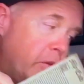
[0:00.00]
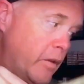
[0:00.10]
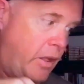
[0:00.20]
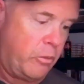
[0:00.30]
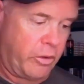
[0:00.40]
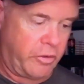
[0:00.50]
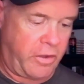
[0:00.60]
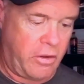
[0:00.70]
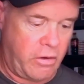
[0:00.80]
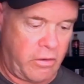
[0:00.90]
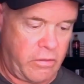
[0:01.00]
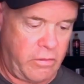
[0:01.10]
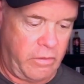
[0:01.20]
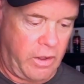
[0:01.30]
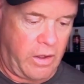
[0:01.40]
neat ones here
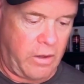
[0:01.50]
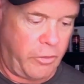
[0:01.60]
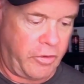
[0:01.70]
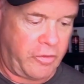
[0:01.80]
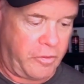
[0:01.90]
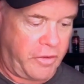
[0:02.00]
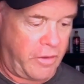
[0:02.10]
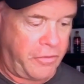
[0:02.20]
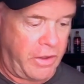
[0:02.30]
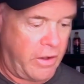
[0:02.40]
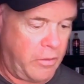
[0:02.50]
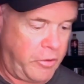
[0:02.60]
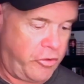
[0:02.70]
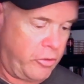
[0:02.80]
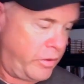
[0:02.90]
where there's some stuff in there I'll be
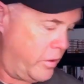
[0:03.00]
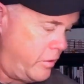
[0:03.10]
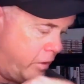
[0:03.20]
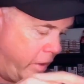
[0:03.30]
showing you in the